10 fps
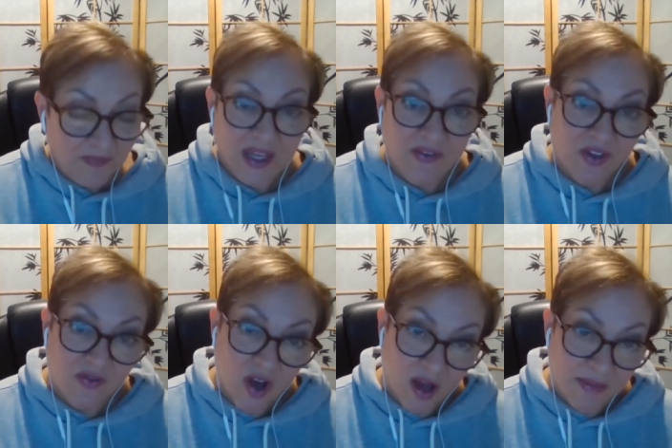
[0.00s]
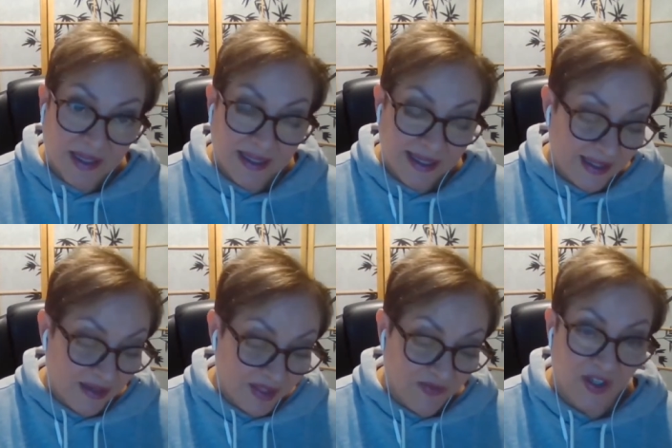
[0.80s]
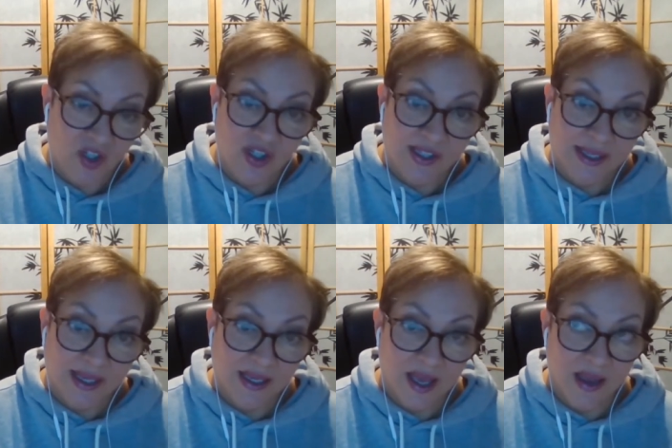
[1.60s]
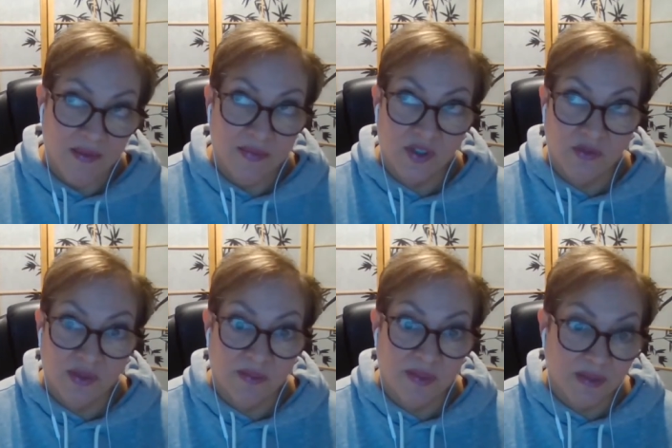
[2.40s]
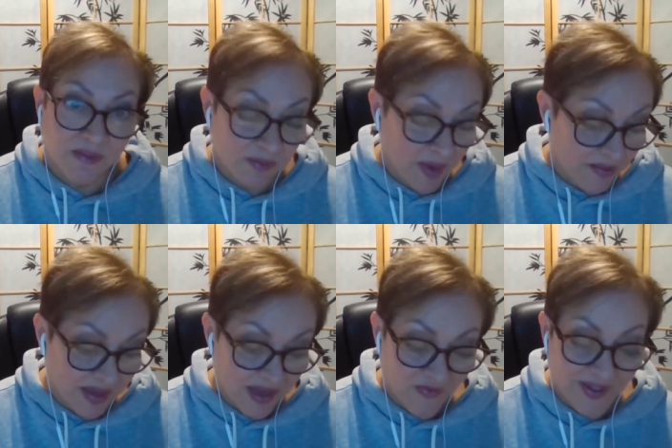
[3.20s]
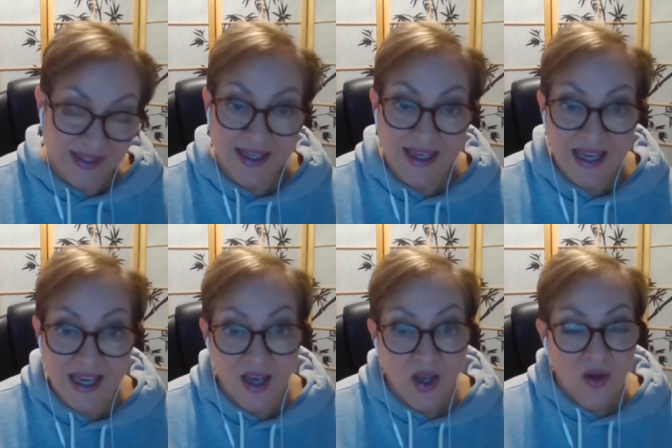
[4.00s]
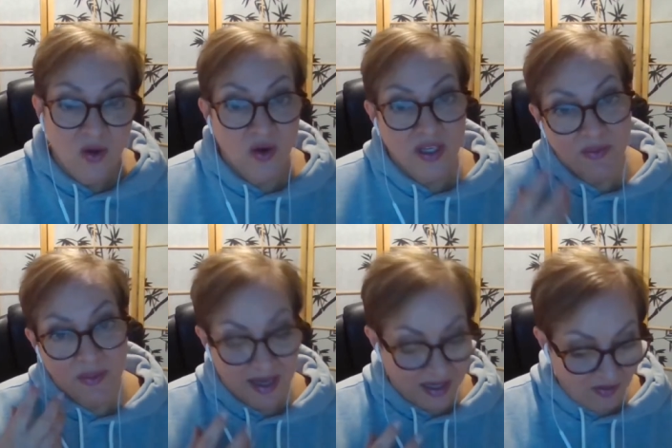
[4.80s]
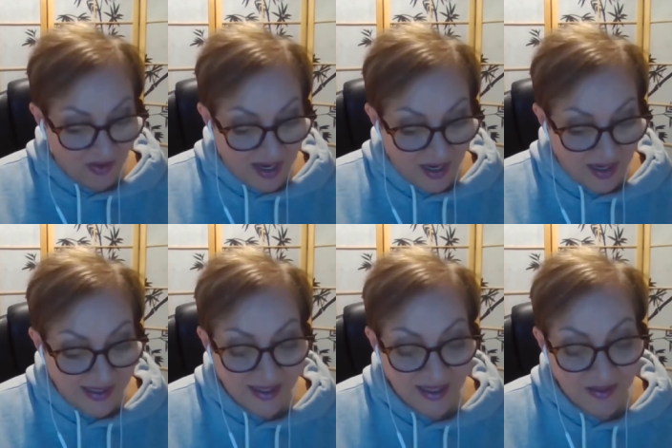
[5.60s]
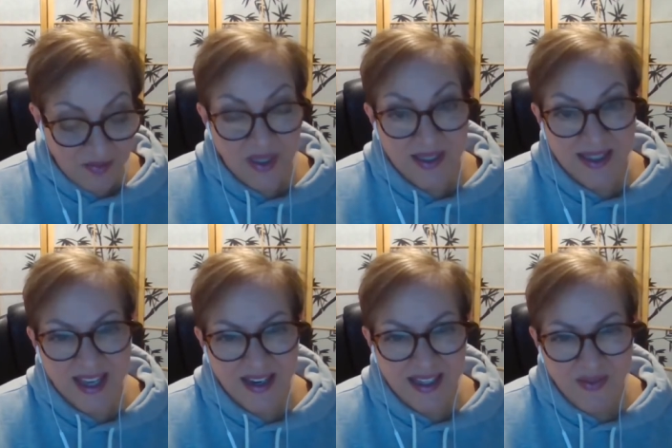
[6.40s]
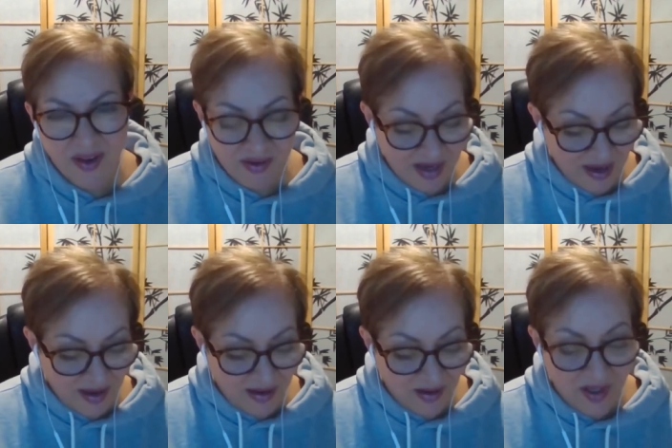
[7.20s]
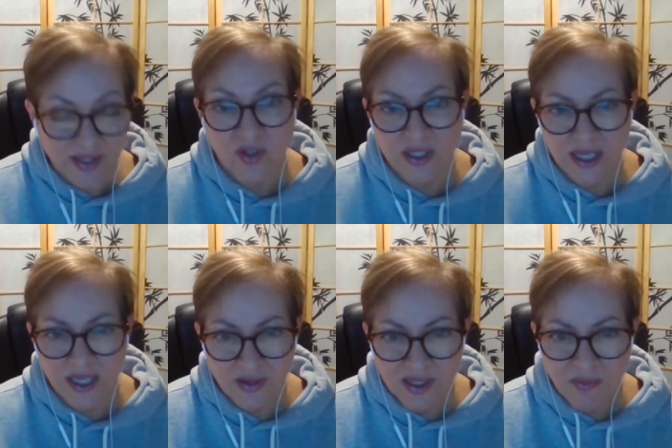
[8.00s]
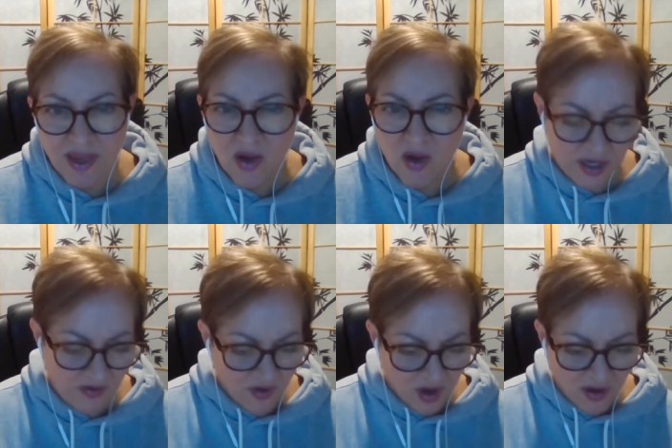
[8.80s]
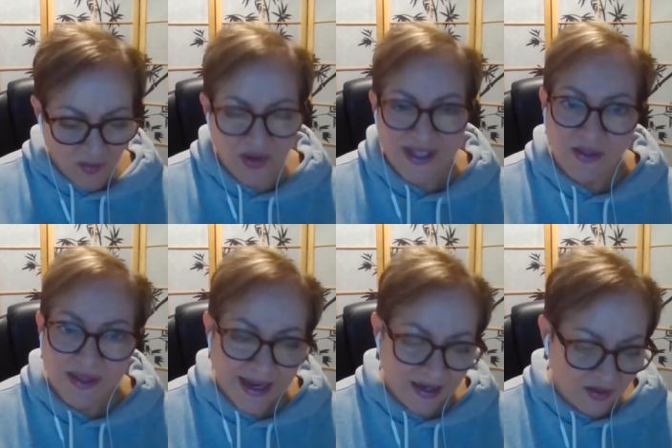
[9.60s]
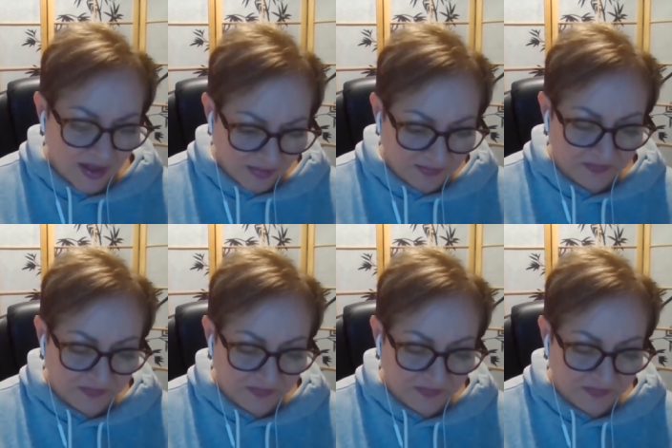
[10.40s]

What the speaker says: If you've got a magnesium deficiency, some symptoms might be fatigue, or you might realize that your skin is very not as good as it used to be, or you've got brittle nails.